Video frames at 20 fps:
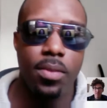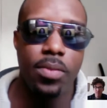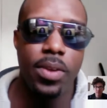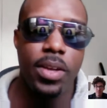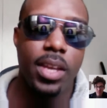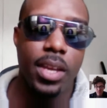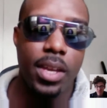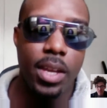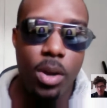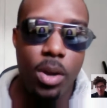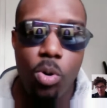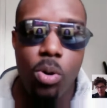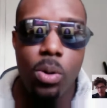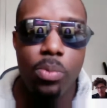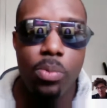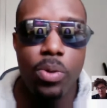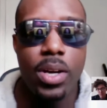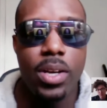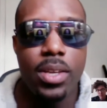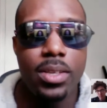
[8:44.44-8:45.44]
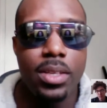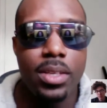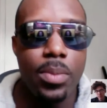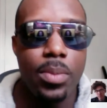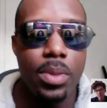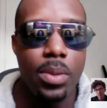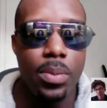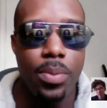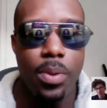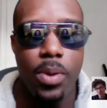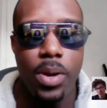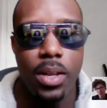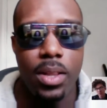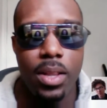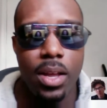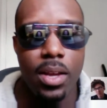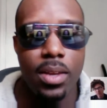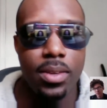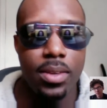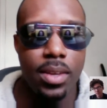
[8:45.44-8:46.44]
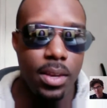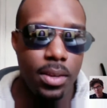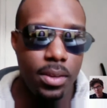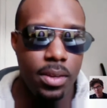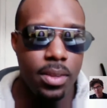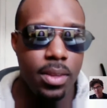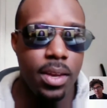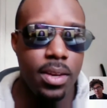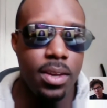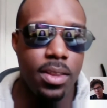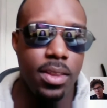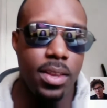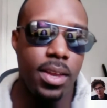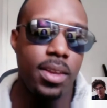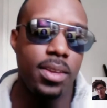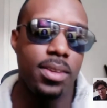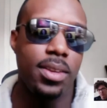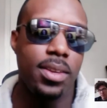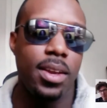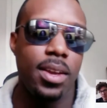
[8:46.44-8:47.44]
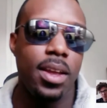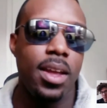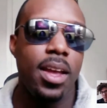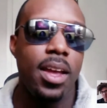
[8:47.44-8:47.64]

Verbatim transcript: fact, I incorporated some of the poetic lines into the end of the essay.